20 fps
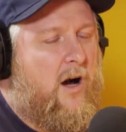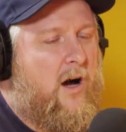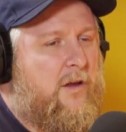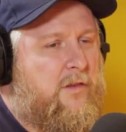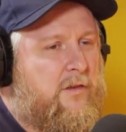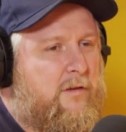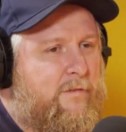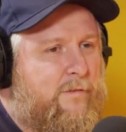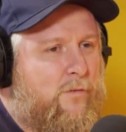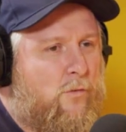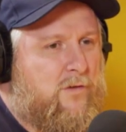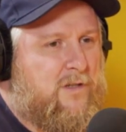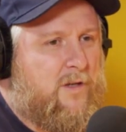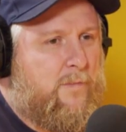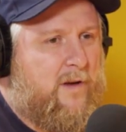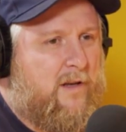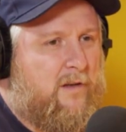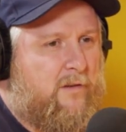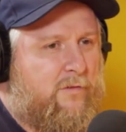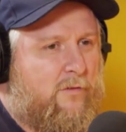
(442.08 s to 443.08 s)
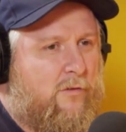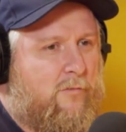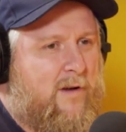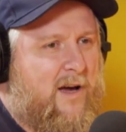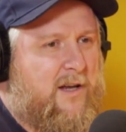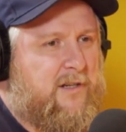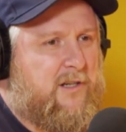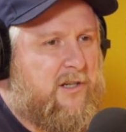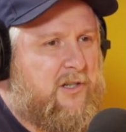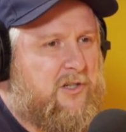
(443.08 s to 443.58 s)
I think 40 pence for a
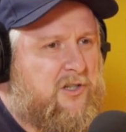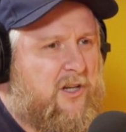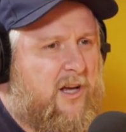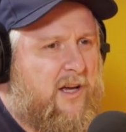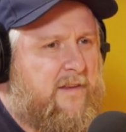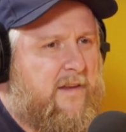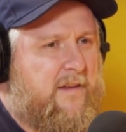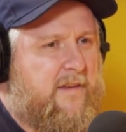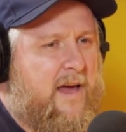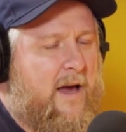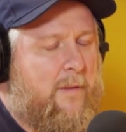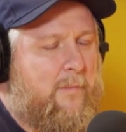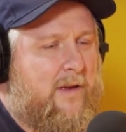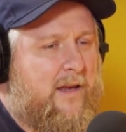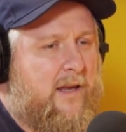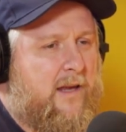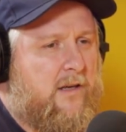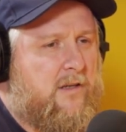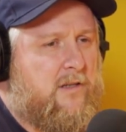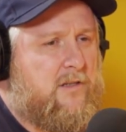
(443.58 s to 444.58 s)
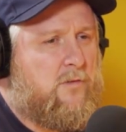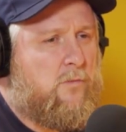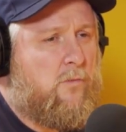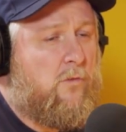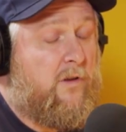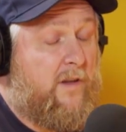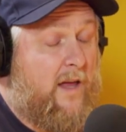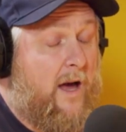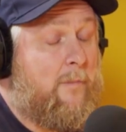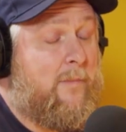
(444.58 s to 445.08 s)
radish, and then
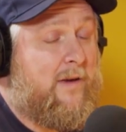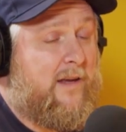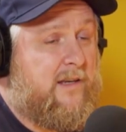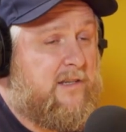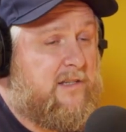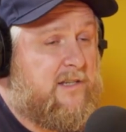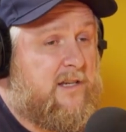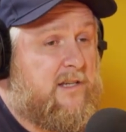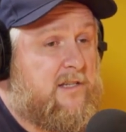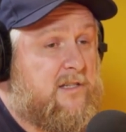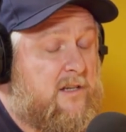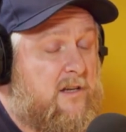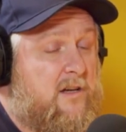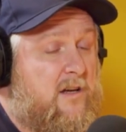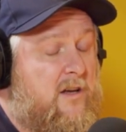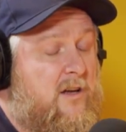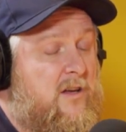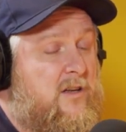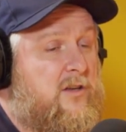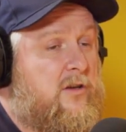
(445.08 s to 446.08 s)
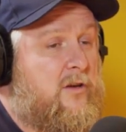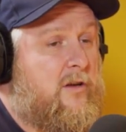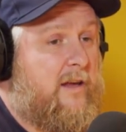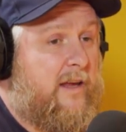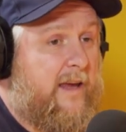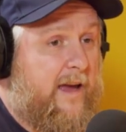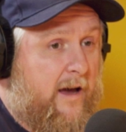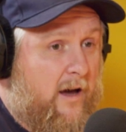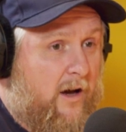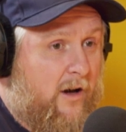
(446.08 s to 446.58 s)
what that means is you can
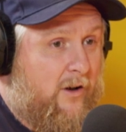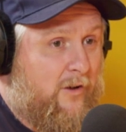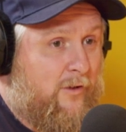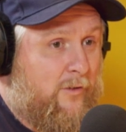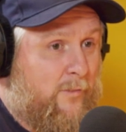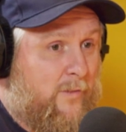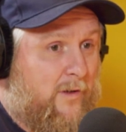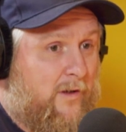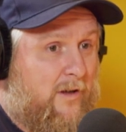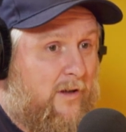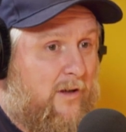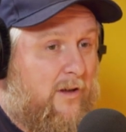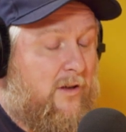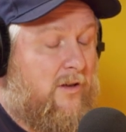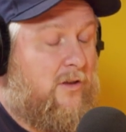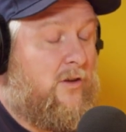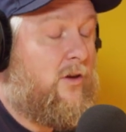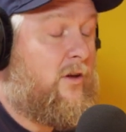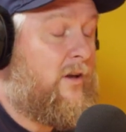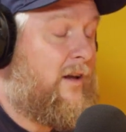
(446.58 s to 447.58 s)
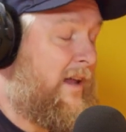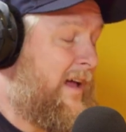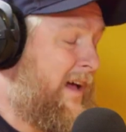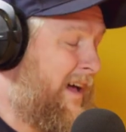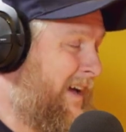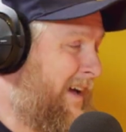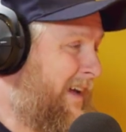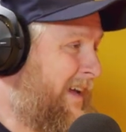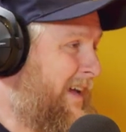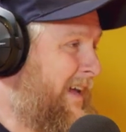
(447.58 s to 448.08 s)
get home, you can
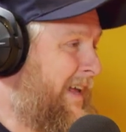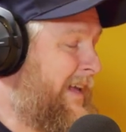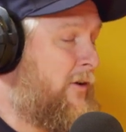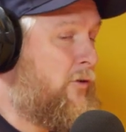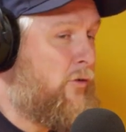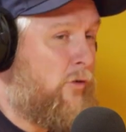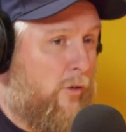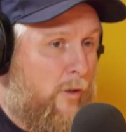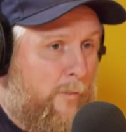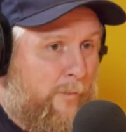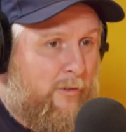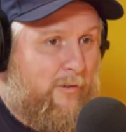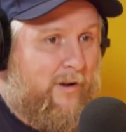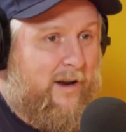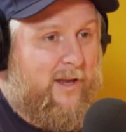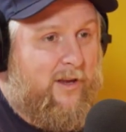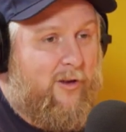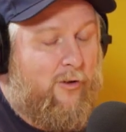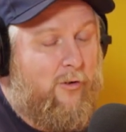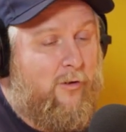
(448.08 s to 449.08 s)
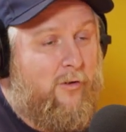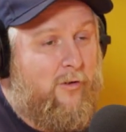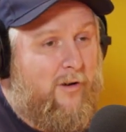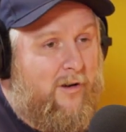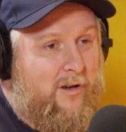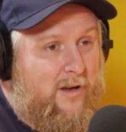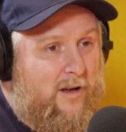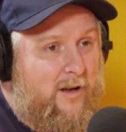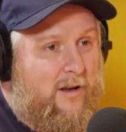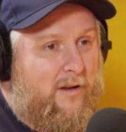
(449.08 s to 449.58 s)
incorporate your
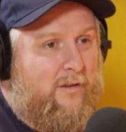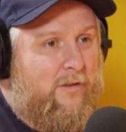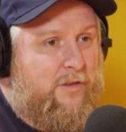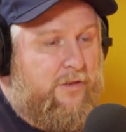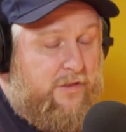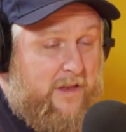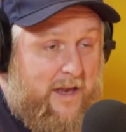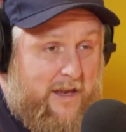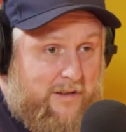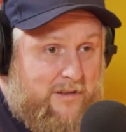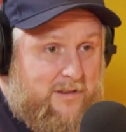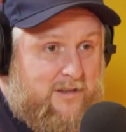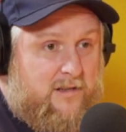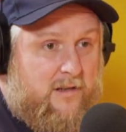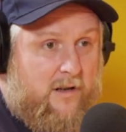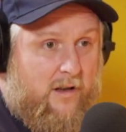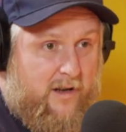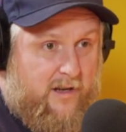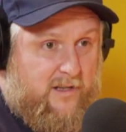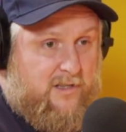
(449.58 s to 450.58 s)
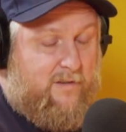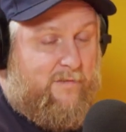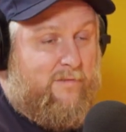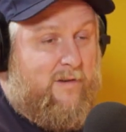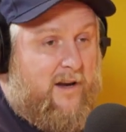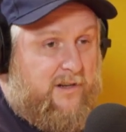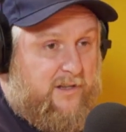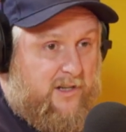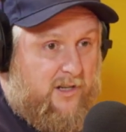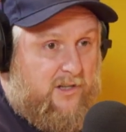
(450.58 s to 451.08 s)
thin slice of
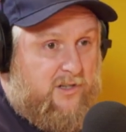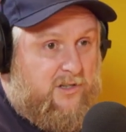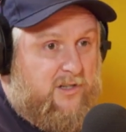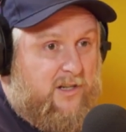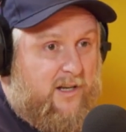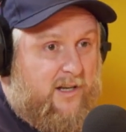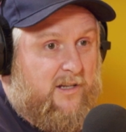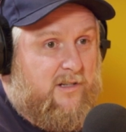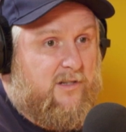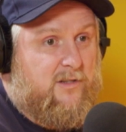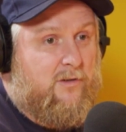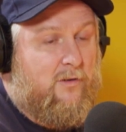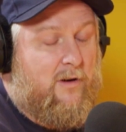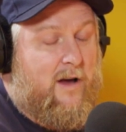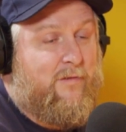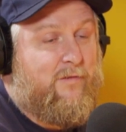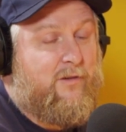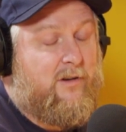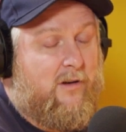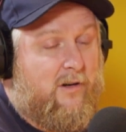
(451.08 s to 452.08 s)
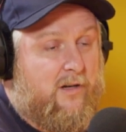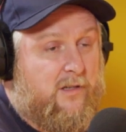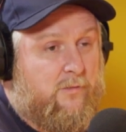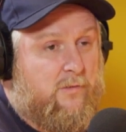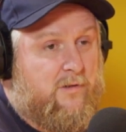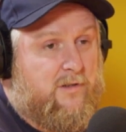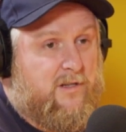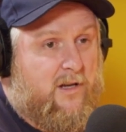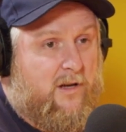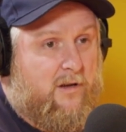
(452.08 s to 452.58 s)
radish into your
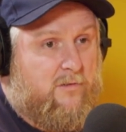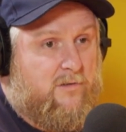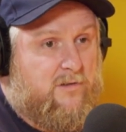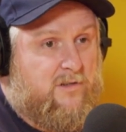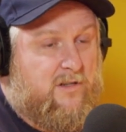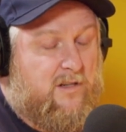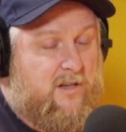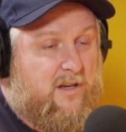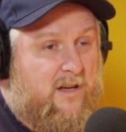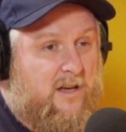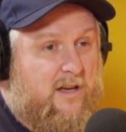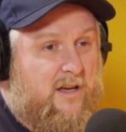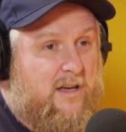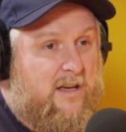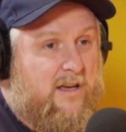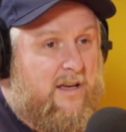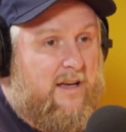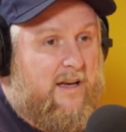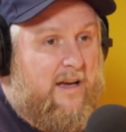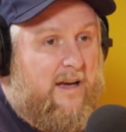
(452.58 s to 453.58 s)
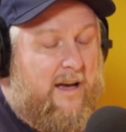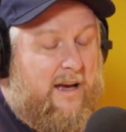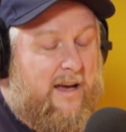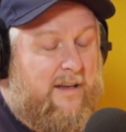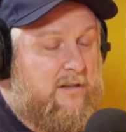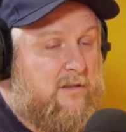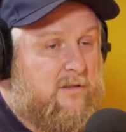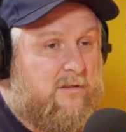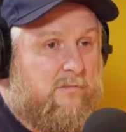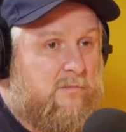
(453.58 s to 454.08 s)
avocado on toast,
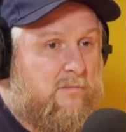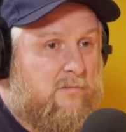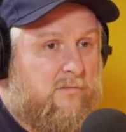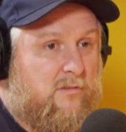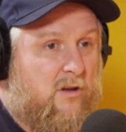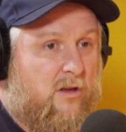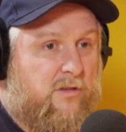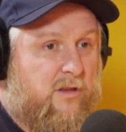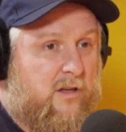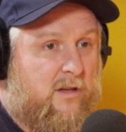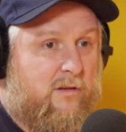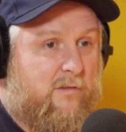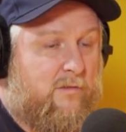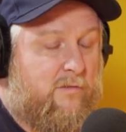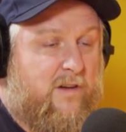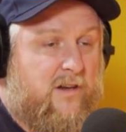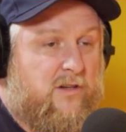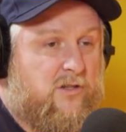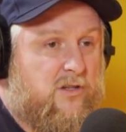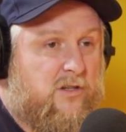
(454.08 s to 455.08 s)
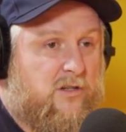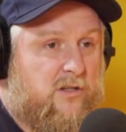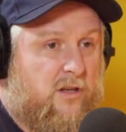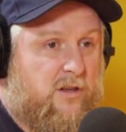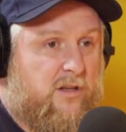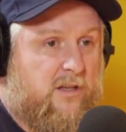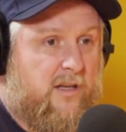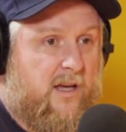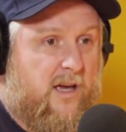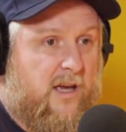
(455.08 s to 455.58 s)
and nothing ventured,
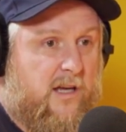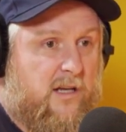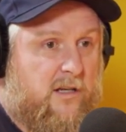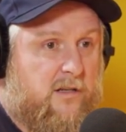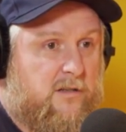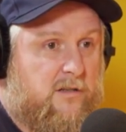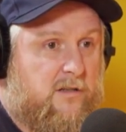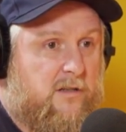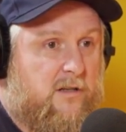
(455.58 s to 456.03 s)
nothing gained.